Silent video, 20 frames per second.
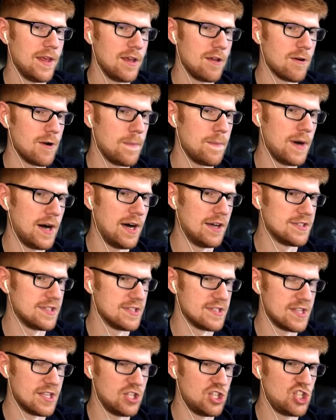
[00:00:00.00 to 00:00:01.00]
Yuri
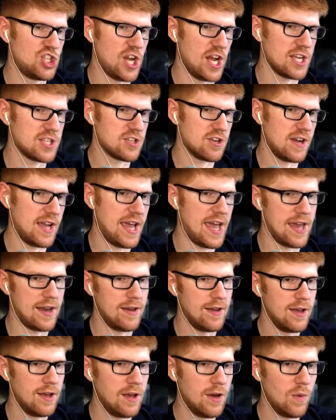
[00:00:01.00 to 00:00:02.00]
pauses, then shakes her head.
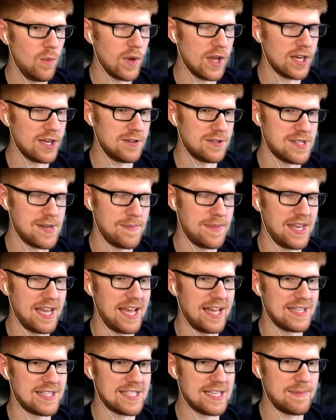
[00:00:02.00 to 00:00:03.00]
We can do something
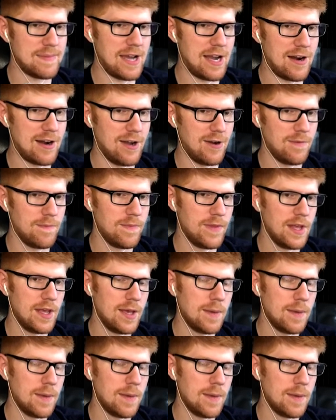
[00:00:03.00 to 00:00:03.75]
else tomorrow.